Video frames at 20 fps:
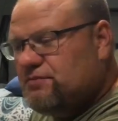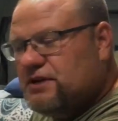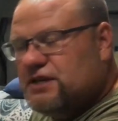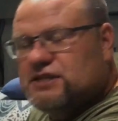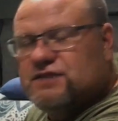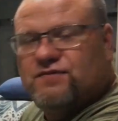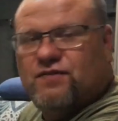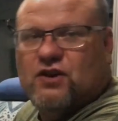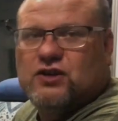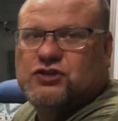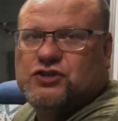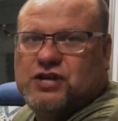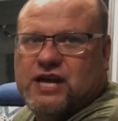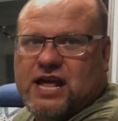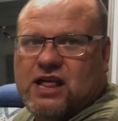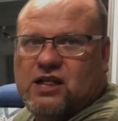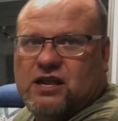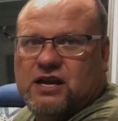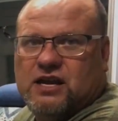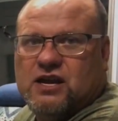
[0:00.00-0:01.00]
but it's
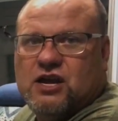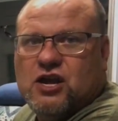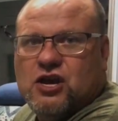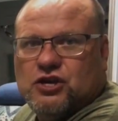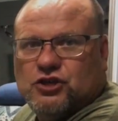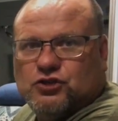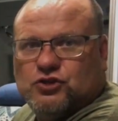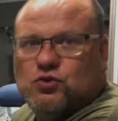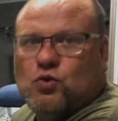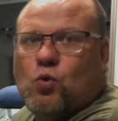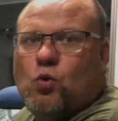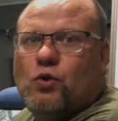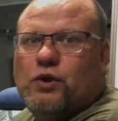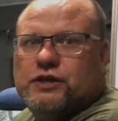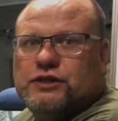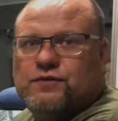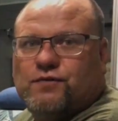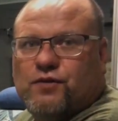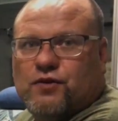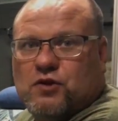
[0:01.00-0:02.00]
functionality
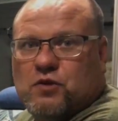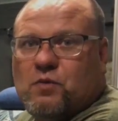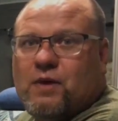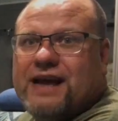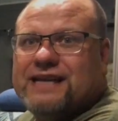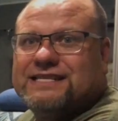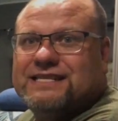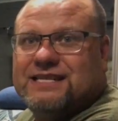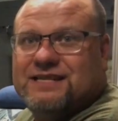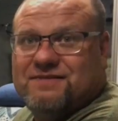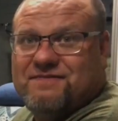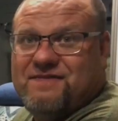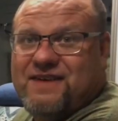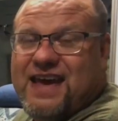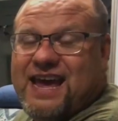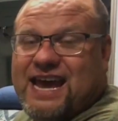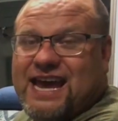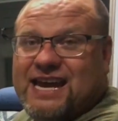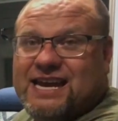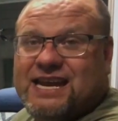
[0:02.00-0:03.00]
storage for the rest of the
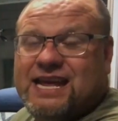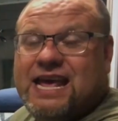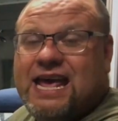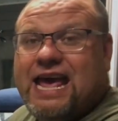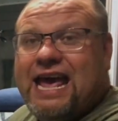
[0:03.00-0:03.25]
van.